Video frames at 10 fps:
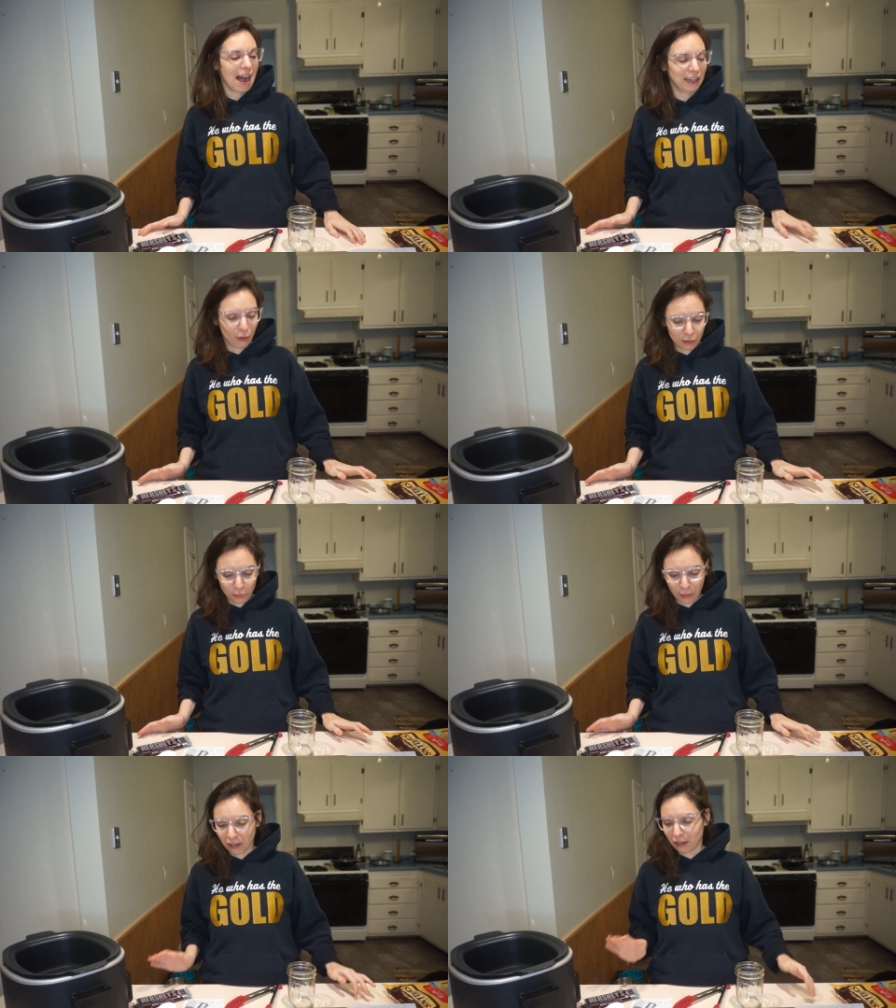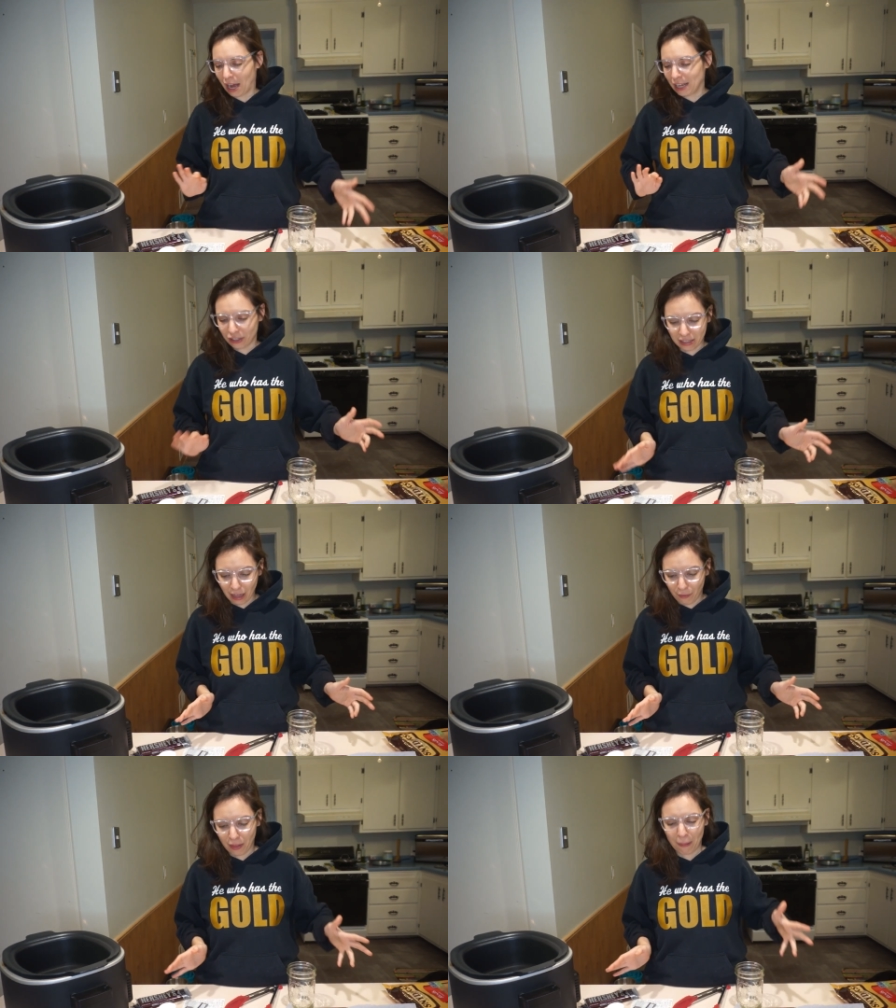I know it's weird. I just
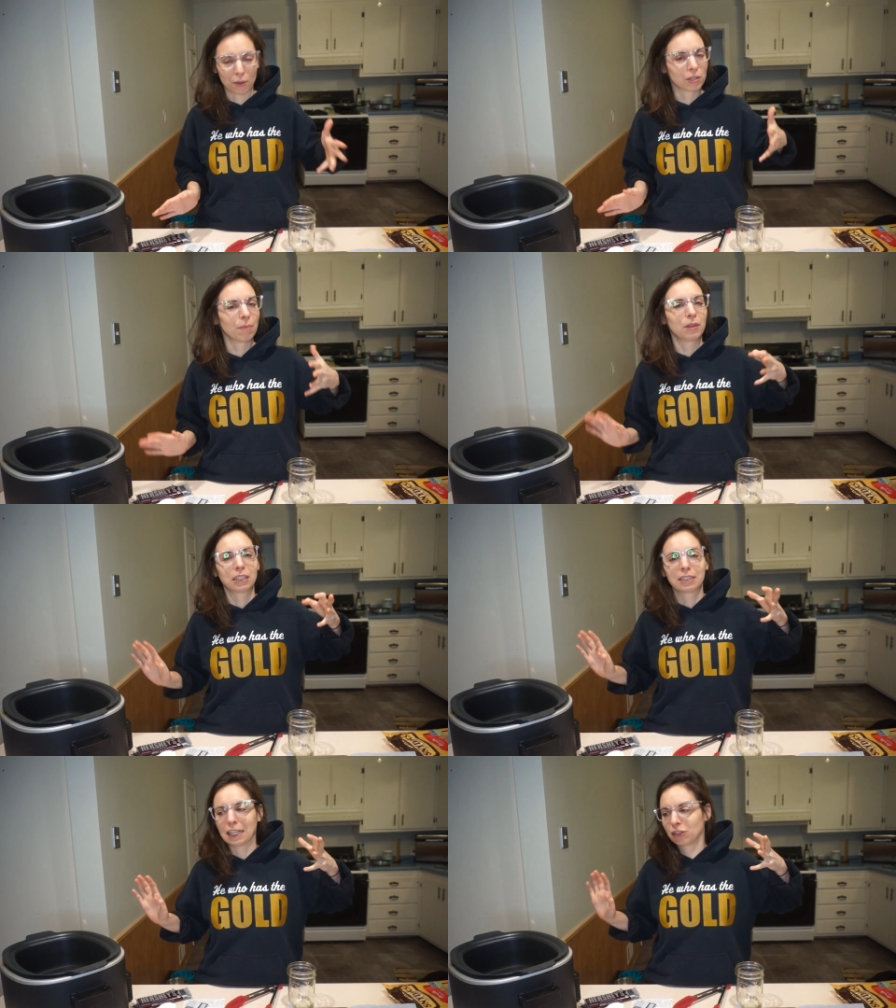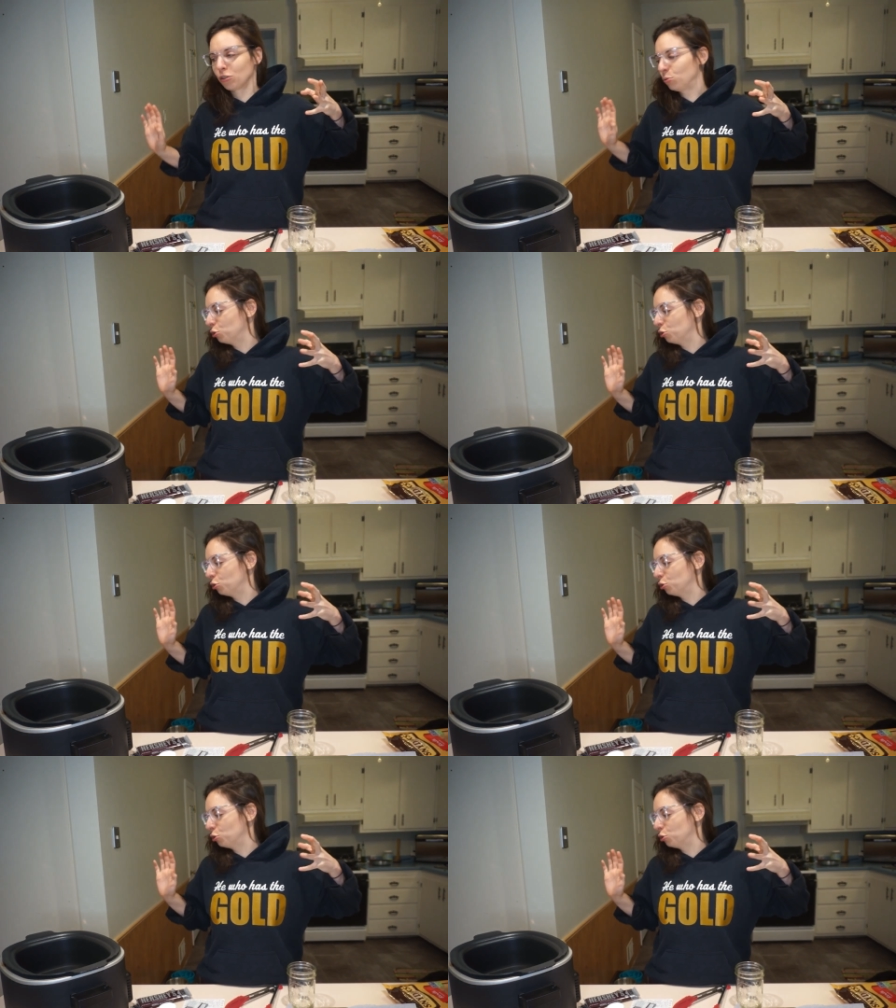love them. There's something like so